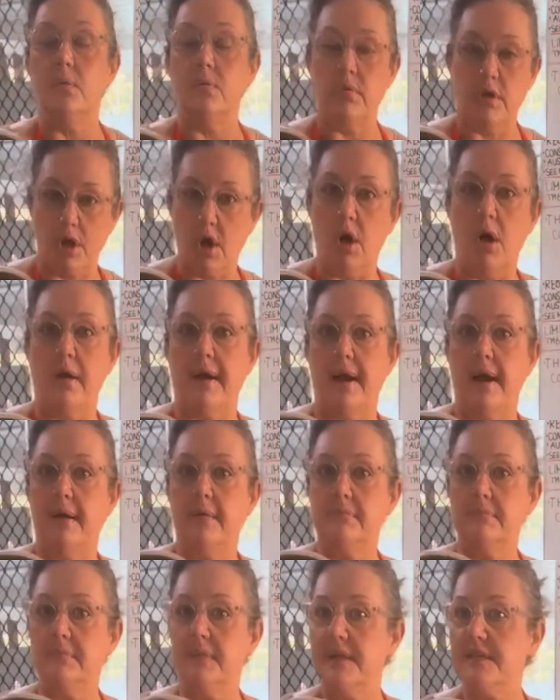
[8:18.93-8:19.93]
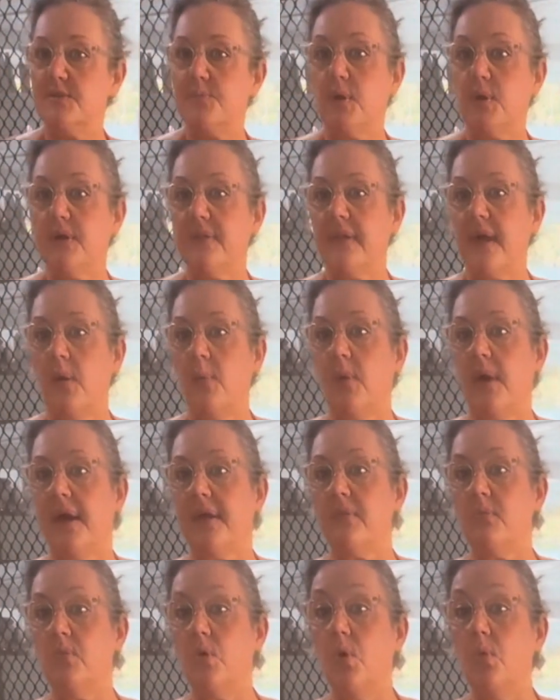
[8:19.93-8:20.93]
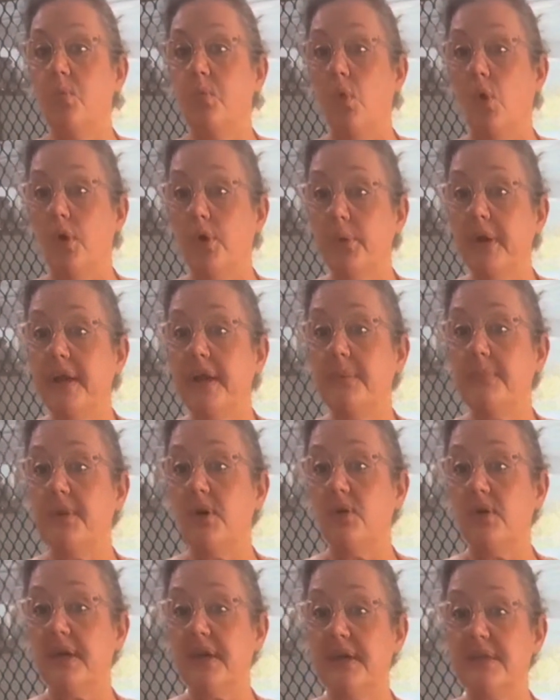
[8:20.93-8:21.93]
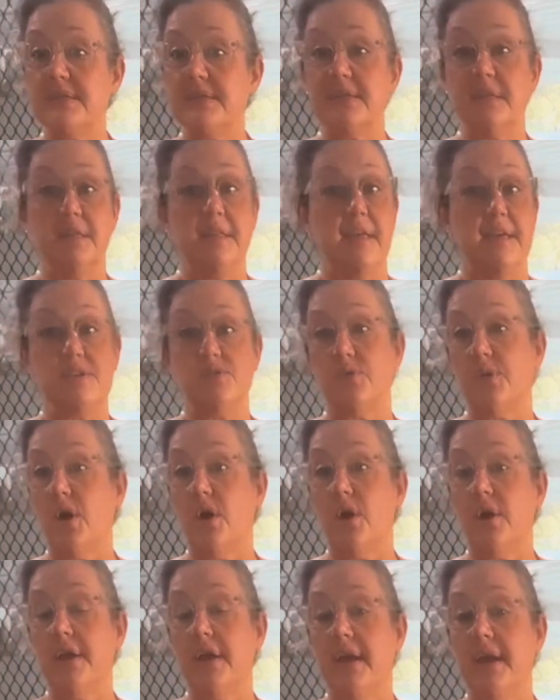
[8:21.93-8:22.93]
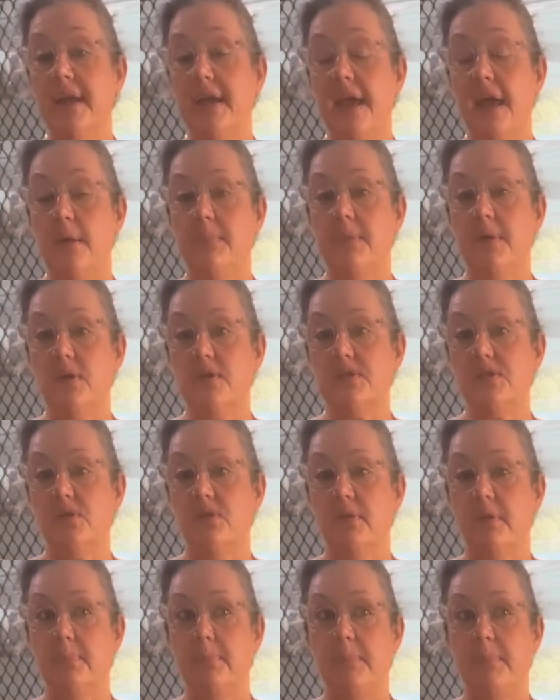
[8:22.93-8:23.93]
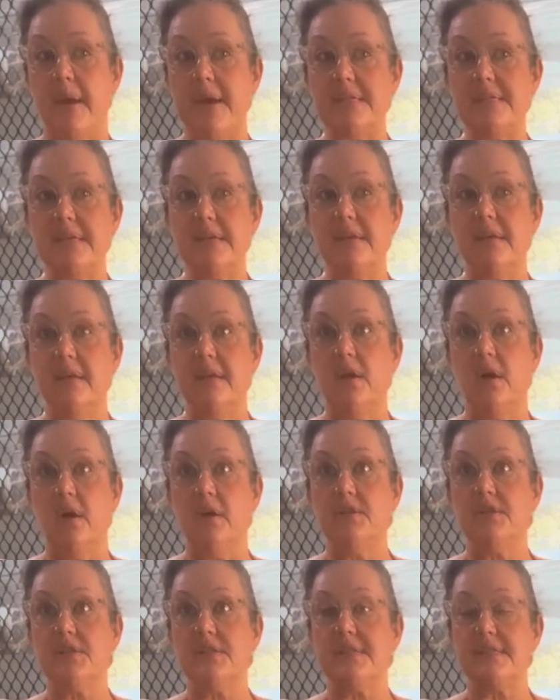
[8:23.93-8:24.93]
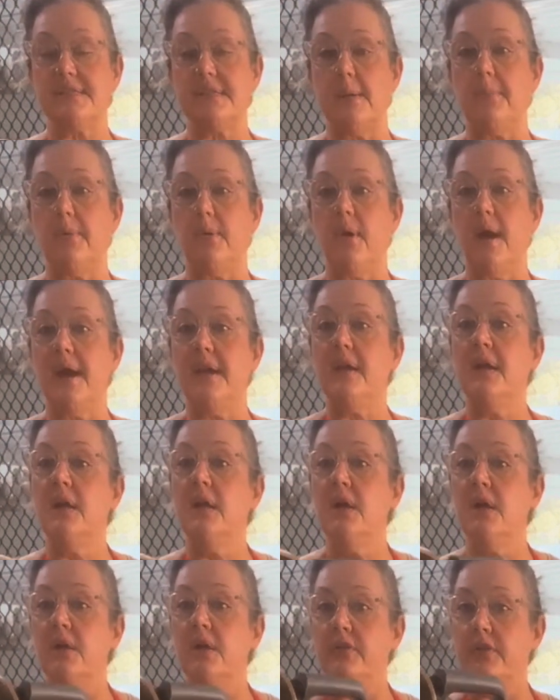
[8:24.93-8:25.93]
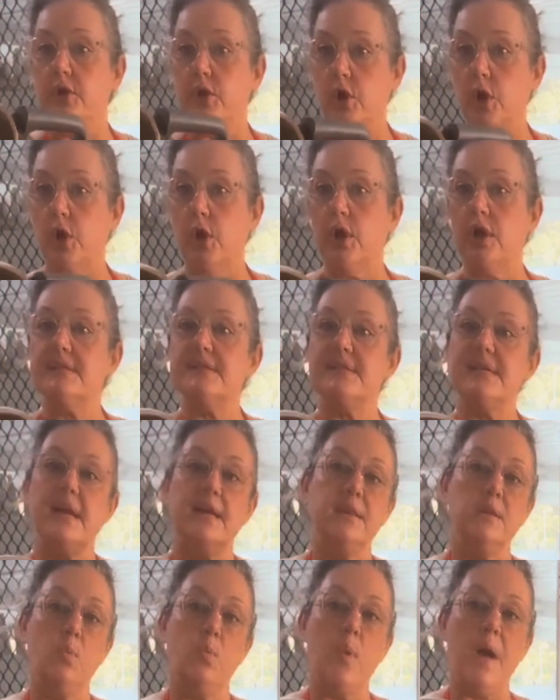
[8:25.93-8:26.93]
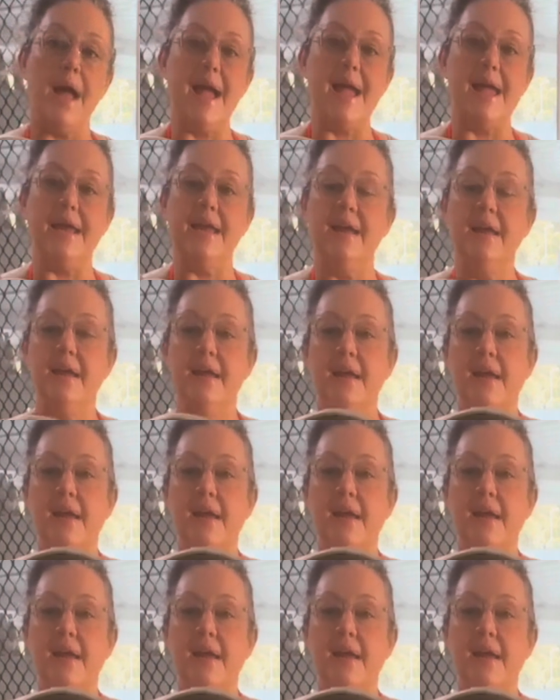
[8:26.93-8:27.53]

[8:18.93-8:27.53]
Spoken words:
ricotta. Let's put it that way. The more watery your milk is, the less ricotta you're going to get, because you're basically going to separate the curds and the whey.